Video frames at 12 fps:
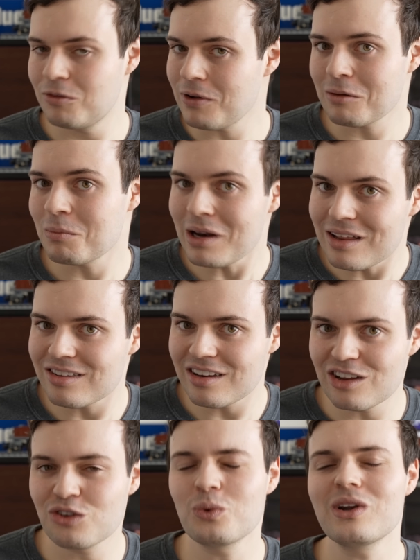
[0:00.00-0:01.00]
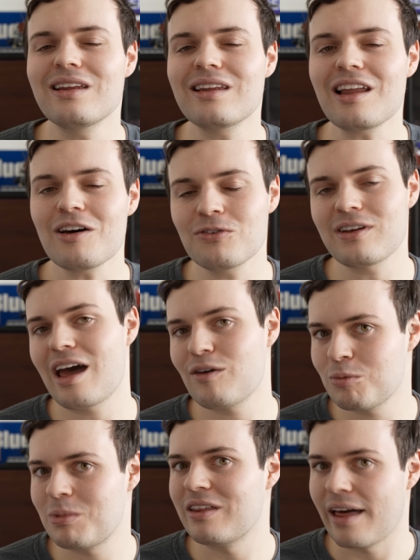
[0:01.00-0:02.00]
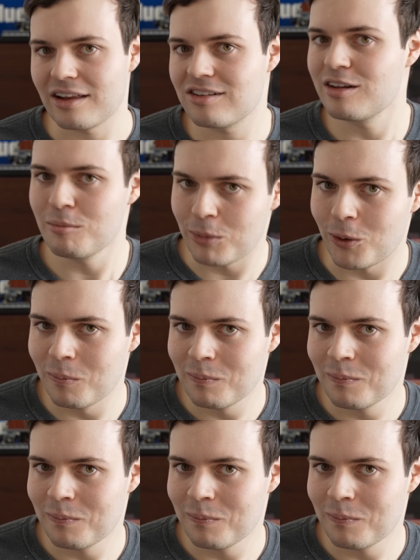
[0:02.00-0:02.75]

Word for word: In fact, many cities would love to have it be that simple.